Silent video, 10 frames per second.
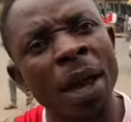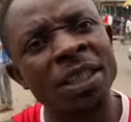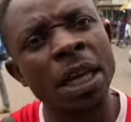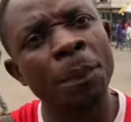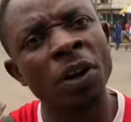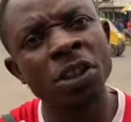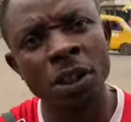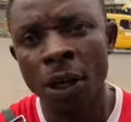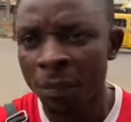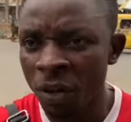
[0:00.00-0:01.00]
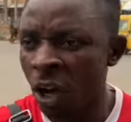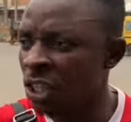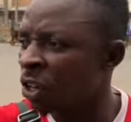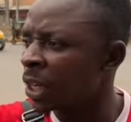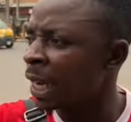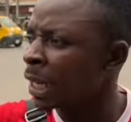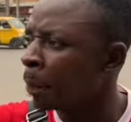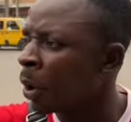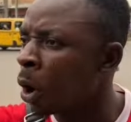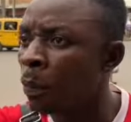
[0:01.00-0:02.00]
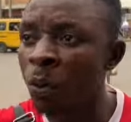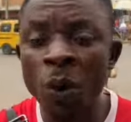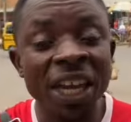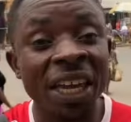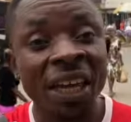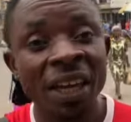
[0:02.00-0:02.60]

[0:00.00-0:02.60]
state policy because they know that their power will be weak.